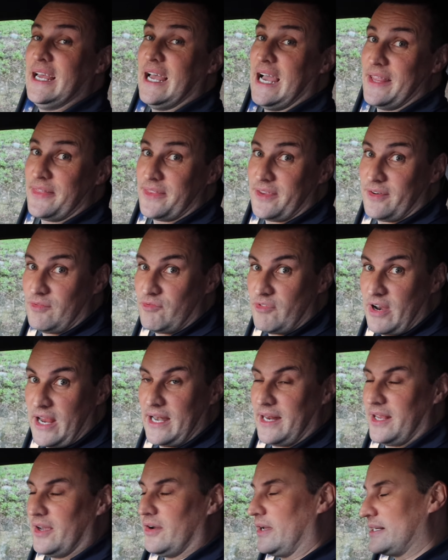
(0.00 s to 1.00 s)
and the
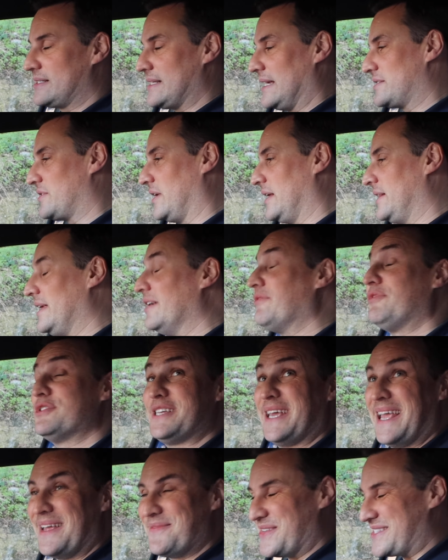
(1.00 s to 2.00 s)
radio, etc., and the
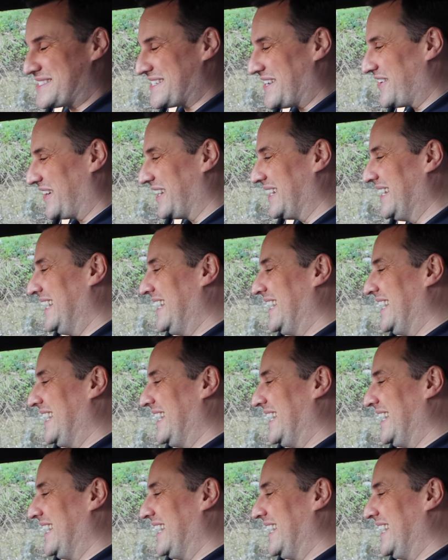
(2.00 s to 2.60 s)
infotainment, sorry,